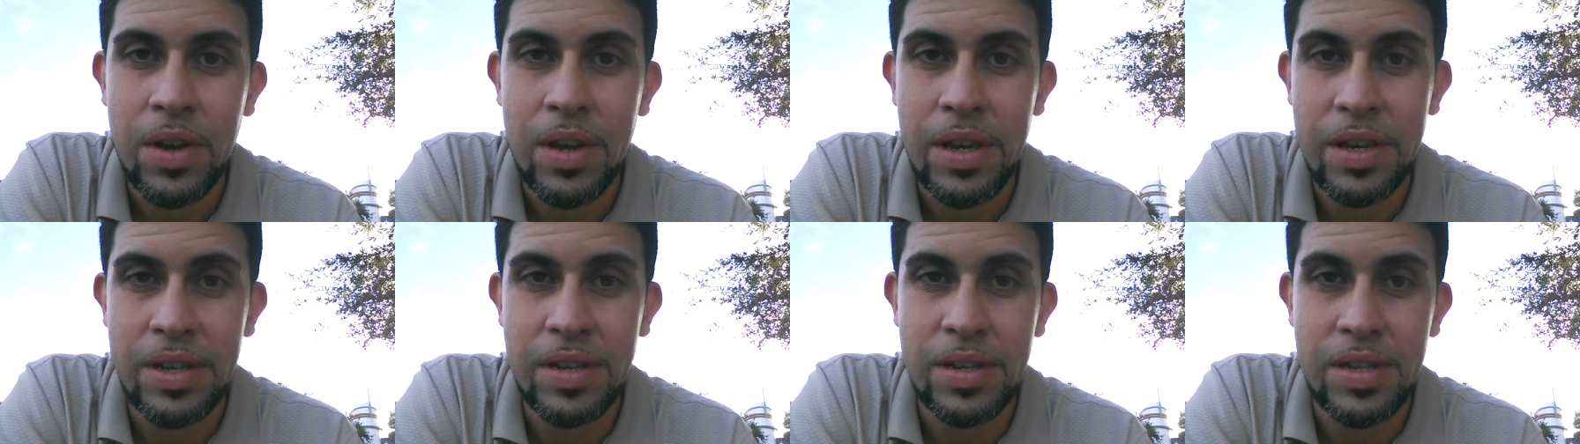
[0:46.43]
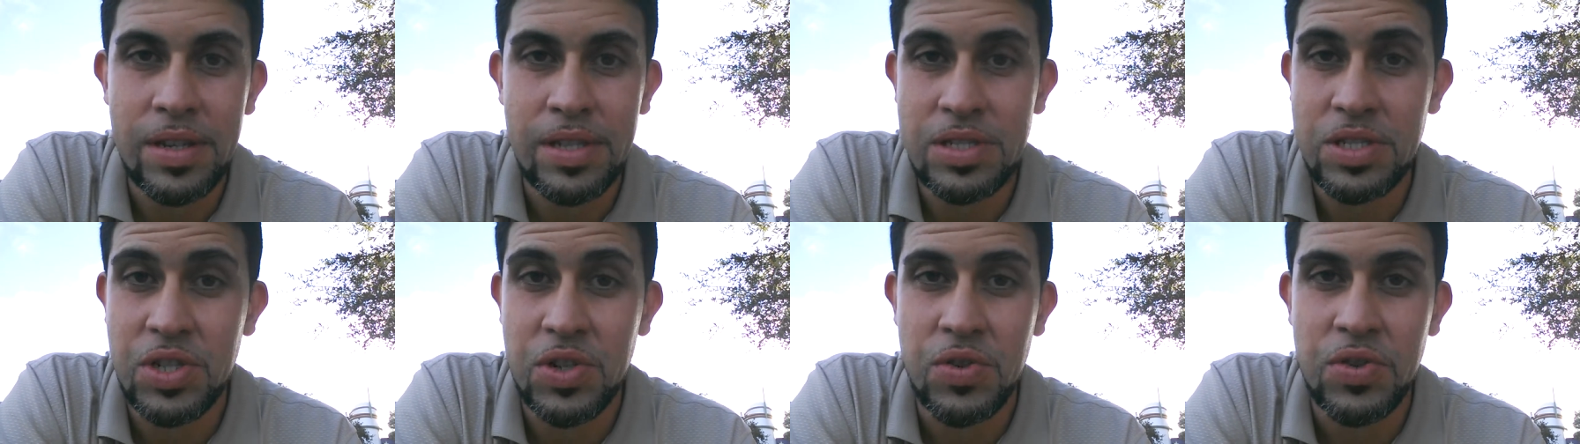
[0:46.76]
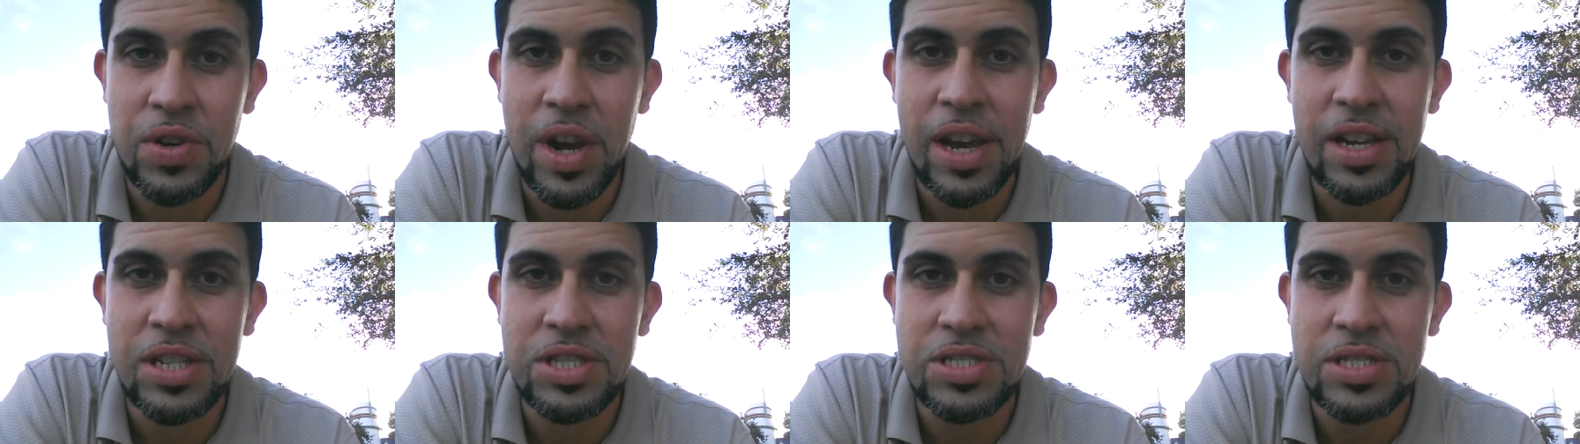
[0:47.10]
his
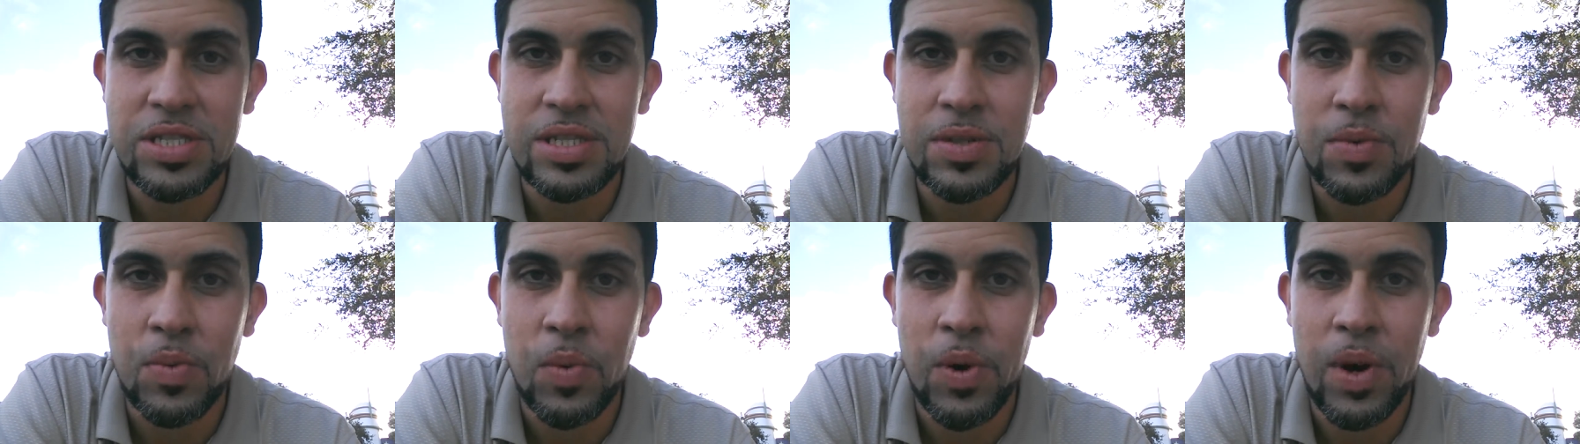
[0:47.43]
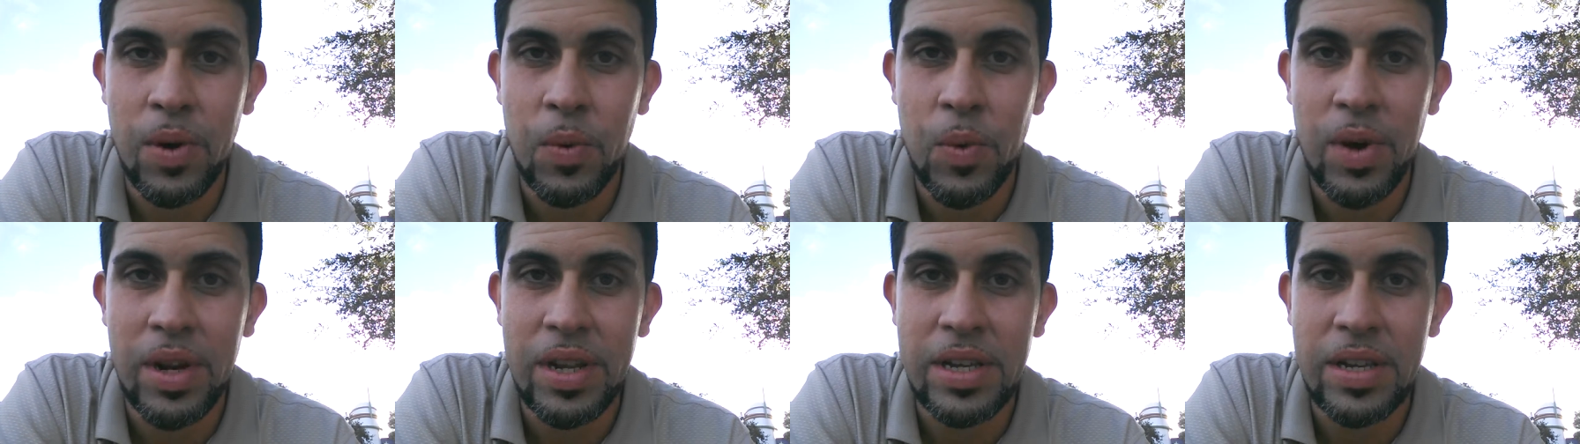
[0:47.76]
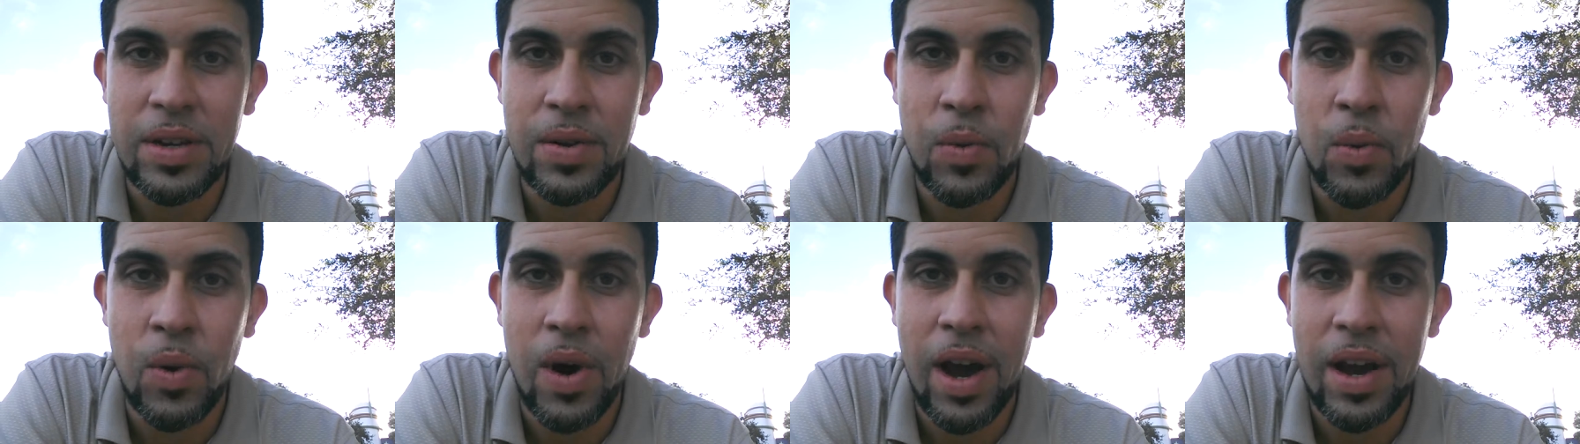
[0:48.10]
creation, what, what he,
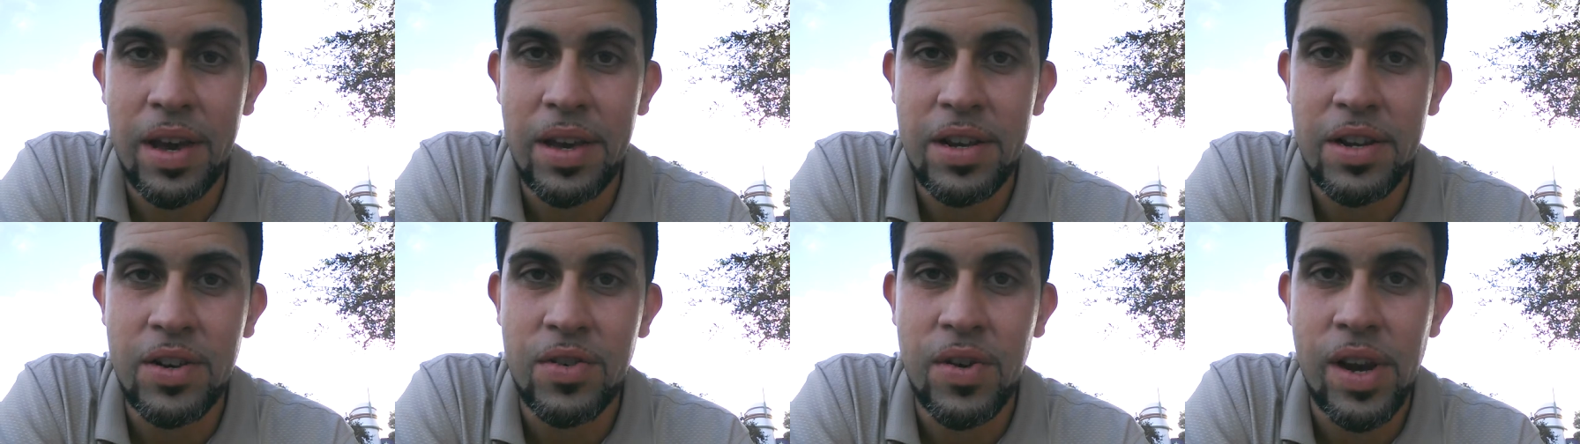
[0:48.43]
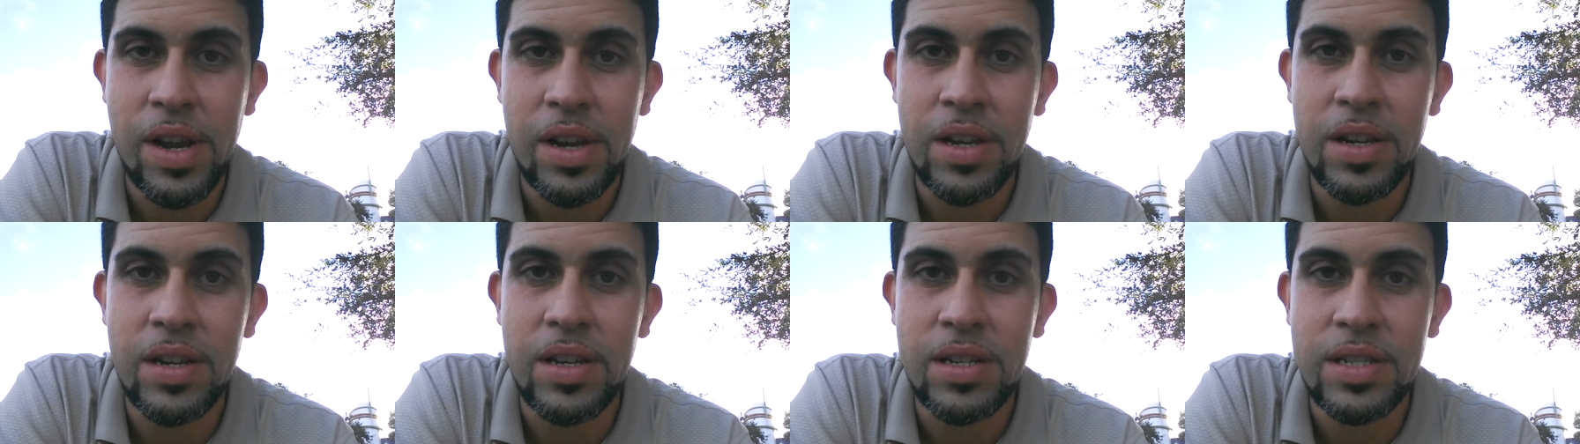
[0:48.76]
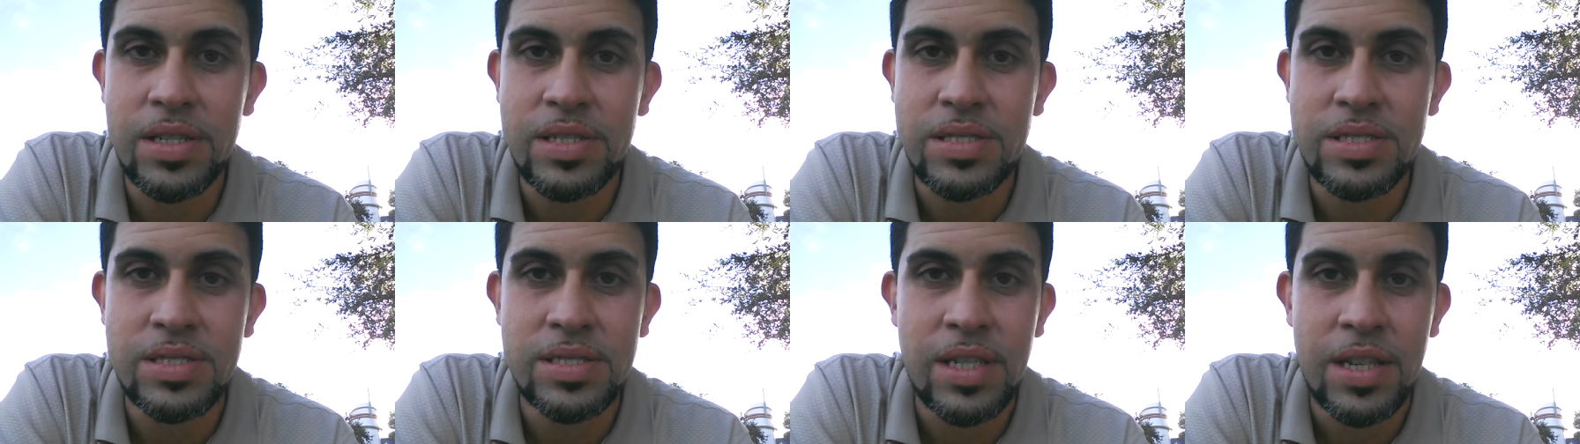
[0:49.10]
why he created
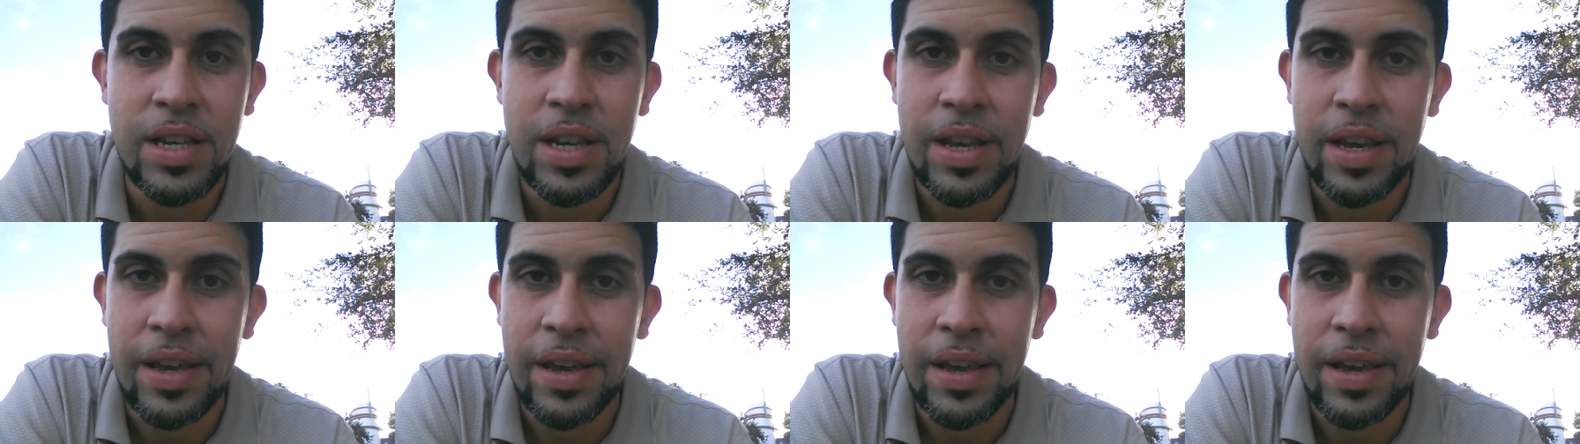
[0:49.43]
us,